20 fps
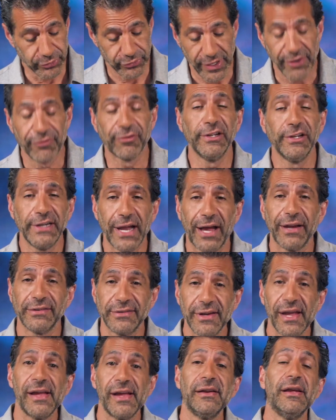You're definitely
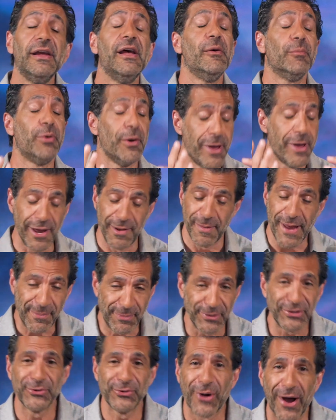not dead, but
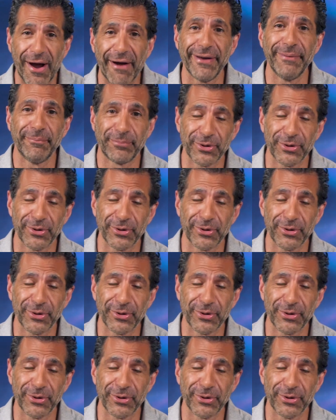maybe you are